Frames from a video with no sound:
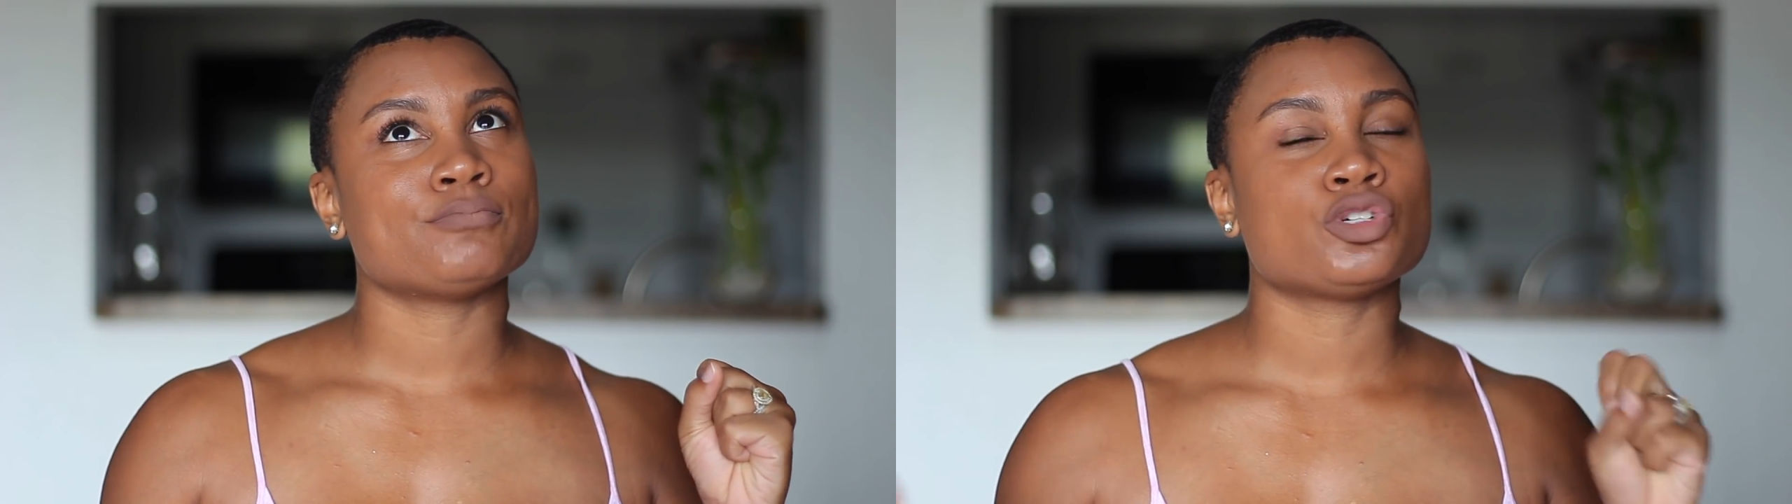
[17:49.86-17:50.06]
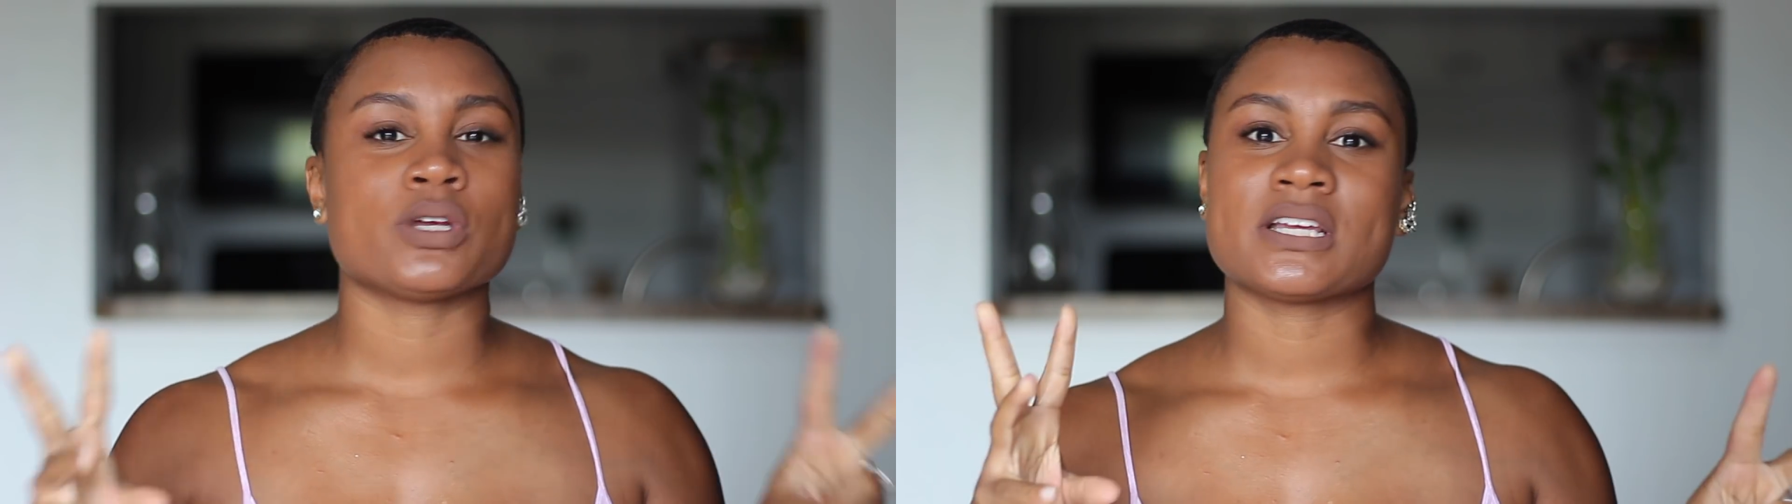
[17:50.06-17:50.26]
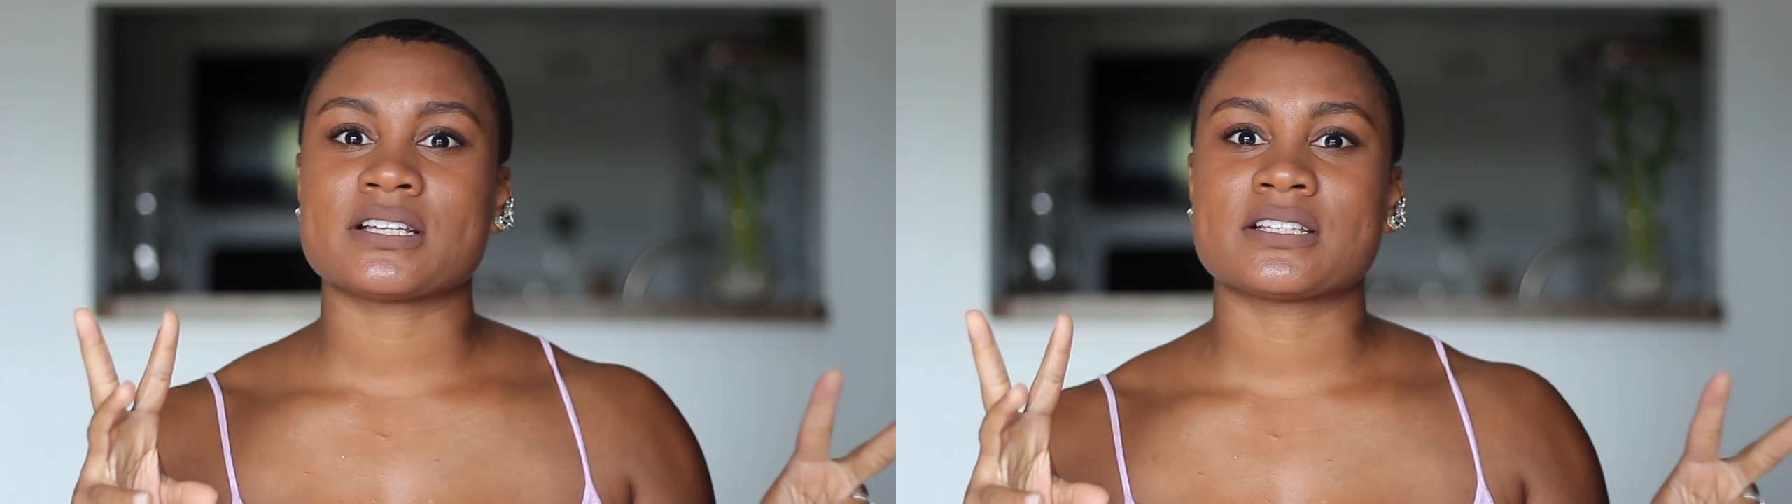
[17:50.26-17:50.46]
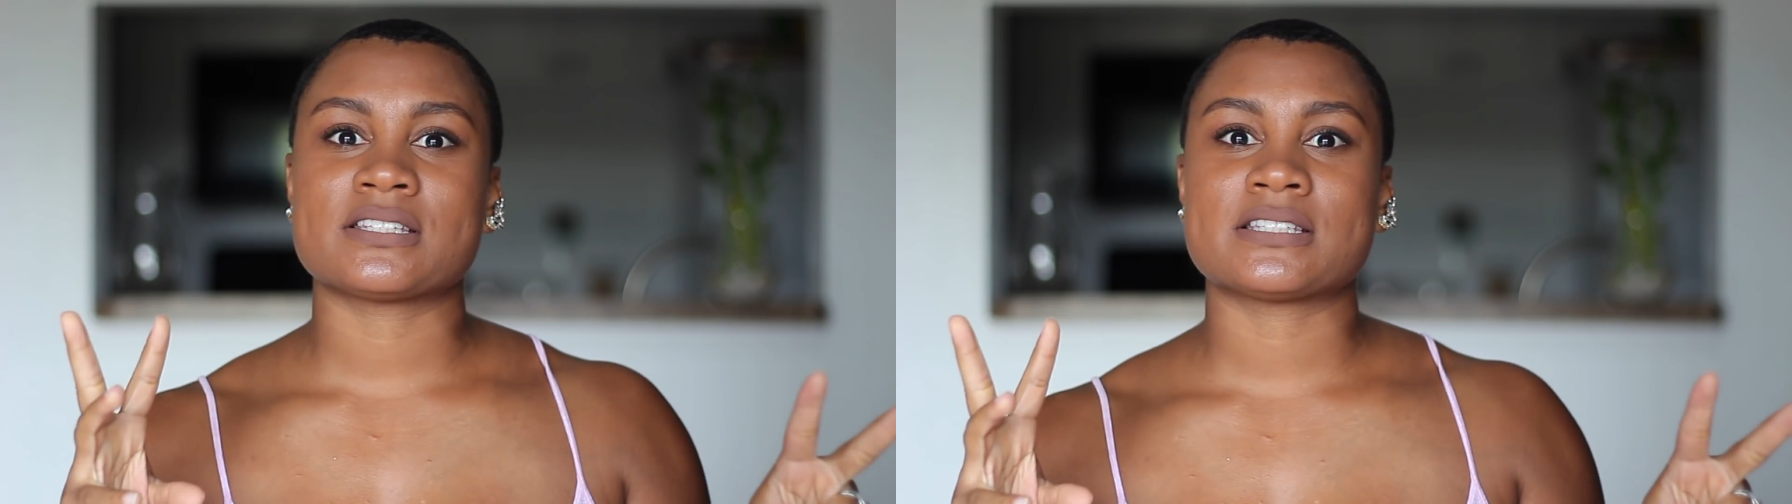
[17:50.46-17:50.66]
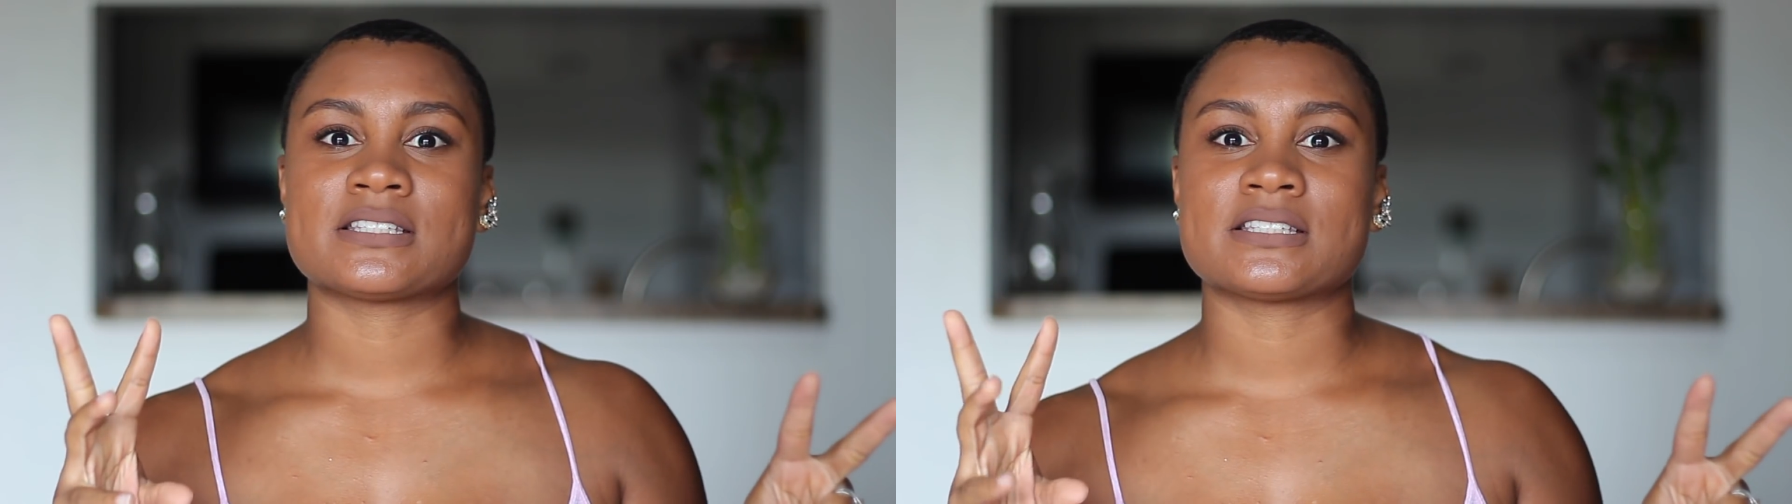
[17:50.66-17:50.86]
trick,
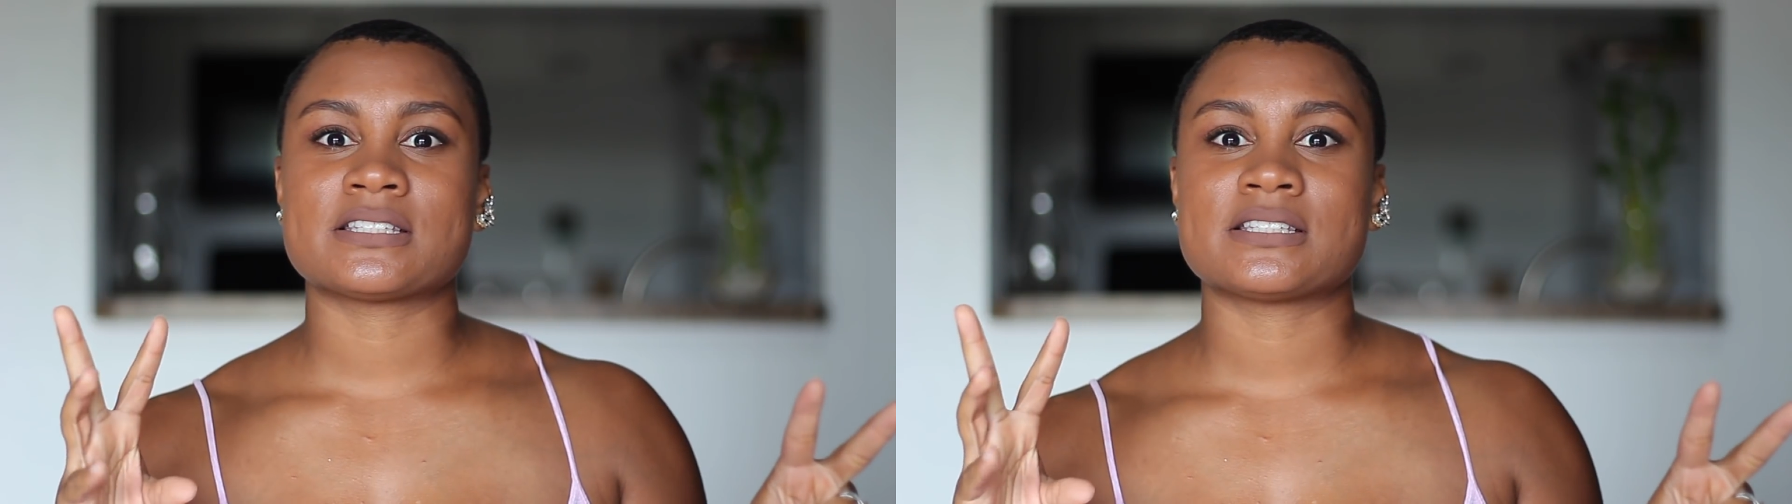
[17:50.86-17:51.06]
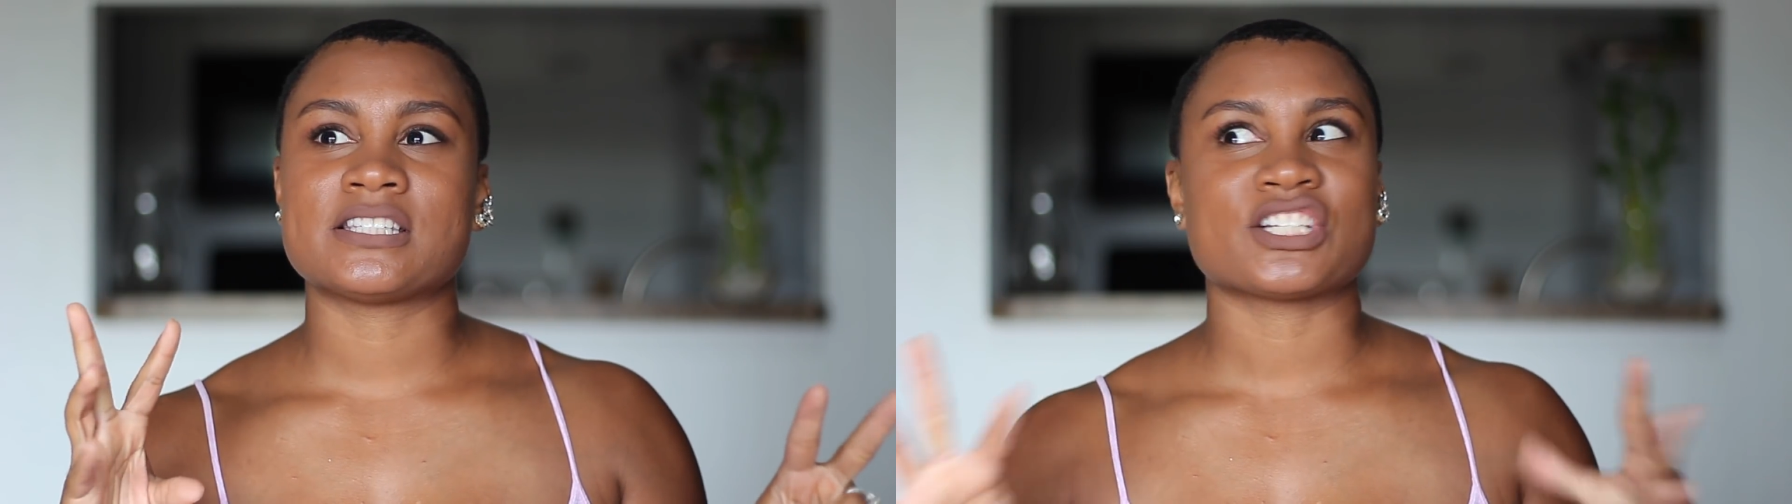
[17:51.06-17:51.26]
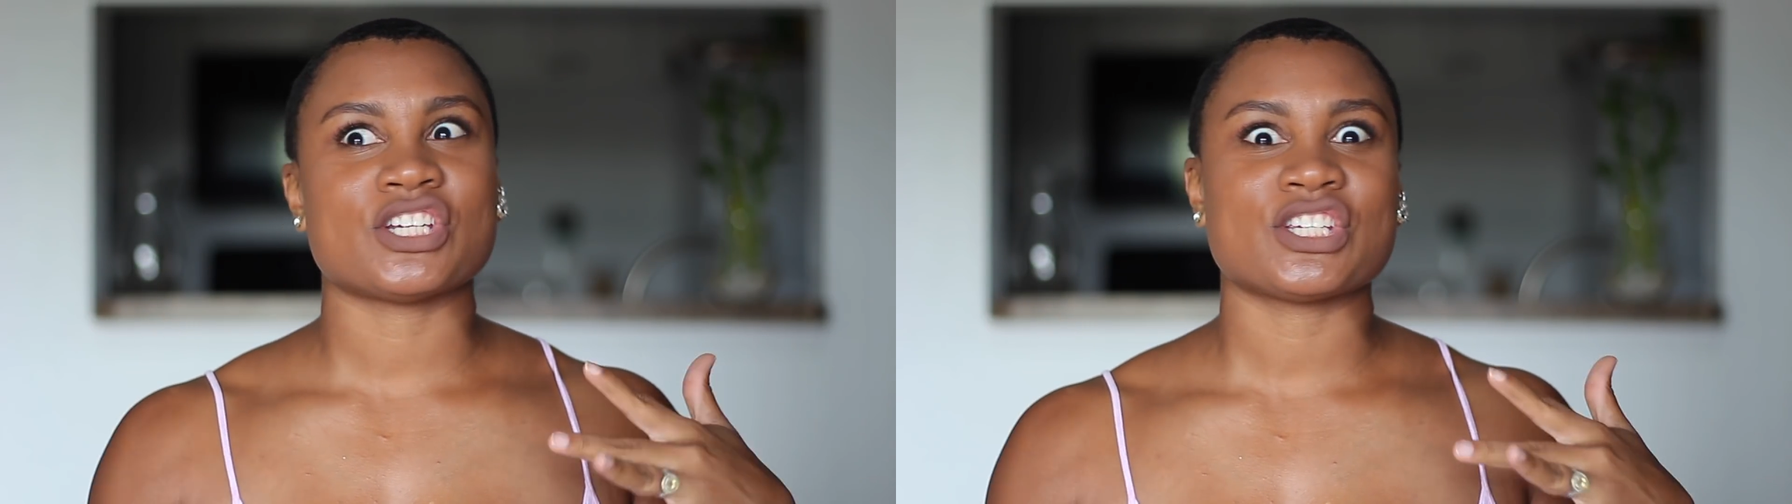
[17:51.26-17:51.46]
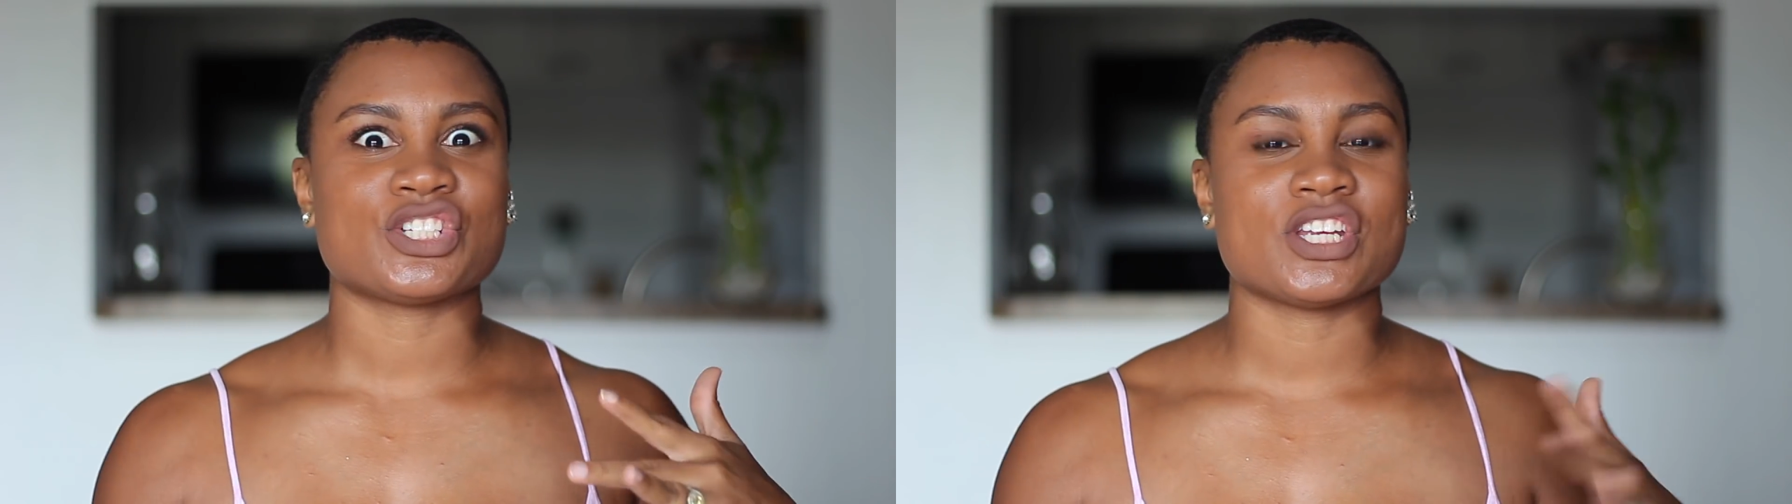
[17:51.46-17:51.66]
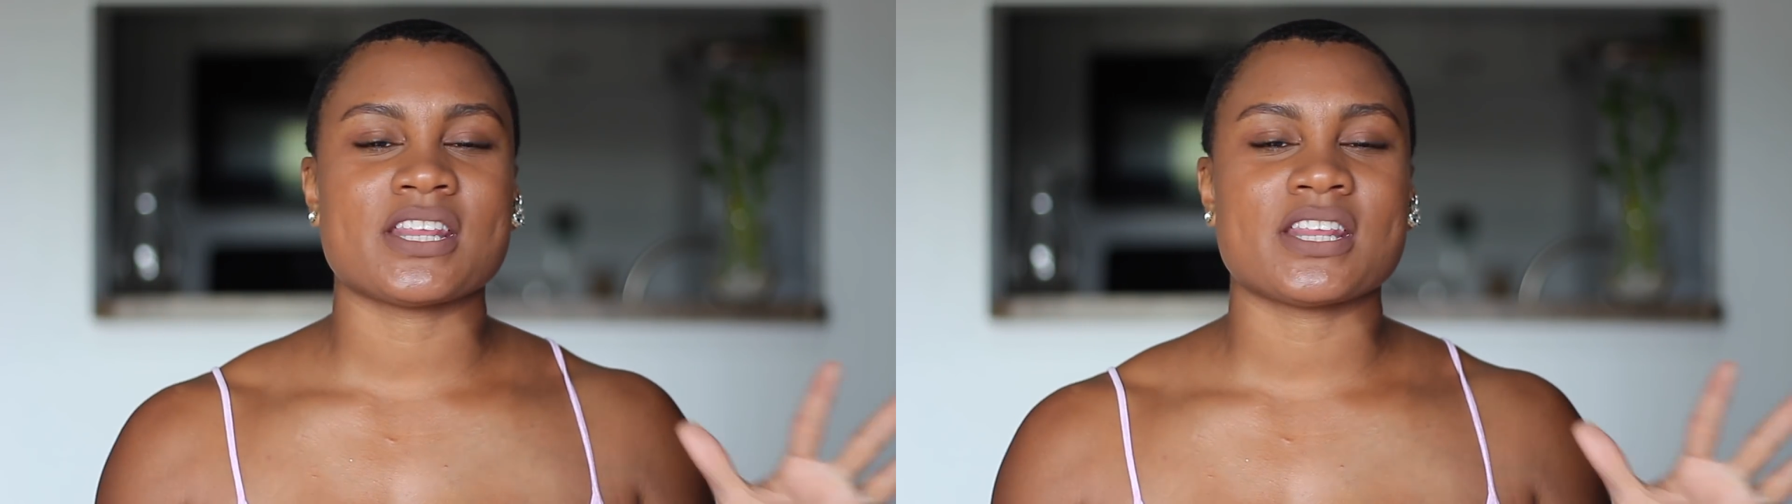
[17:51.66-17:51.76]
suggestion